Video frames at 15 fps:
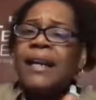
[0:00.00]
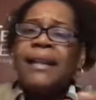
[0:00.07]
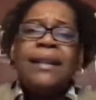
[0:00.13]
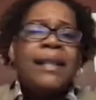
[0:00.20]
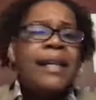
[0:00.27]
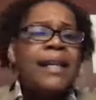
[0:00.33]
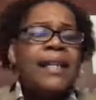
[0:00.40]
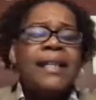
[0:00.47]

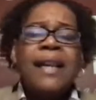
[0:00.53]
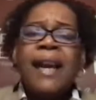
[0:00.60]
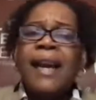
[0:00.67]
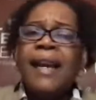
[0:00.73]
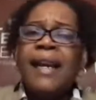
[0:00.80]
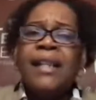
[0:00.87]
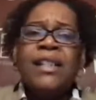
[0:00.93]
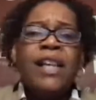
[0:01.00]
clean
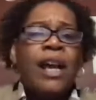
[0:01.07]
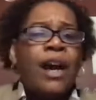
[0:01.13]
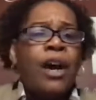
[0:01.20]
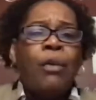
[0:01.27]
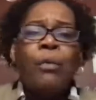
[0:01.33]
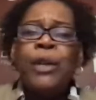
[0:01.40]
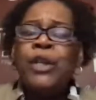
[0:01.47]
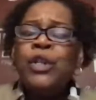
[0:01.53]
hands,
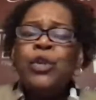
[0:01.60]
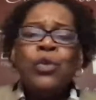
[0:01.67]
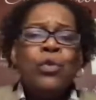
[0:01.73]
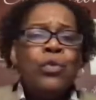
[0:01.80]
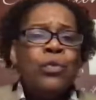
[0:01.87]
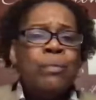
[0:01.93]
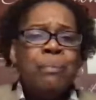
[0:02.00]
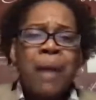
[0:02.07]
a
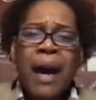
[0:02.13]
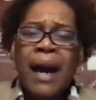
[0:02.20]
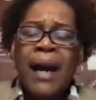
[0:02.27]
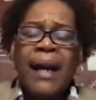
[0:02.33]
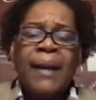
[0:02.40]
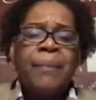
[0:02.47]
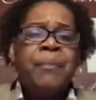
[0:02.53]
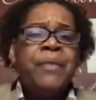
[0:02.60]
renewed
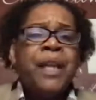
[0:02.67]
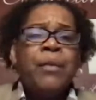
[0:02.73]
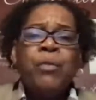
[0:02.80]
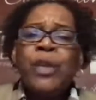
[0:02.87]
mind.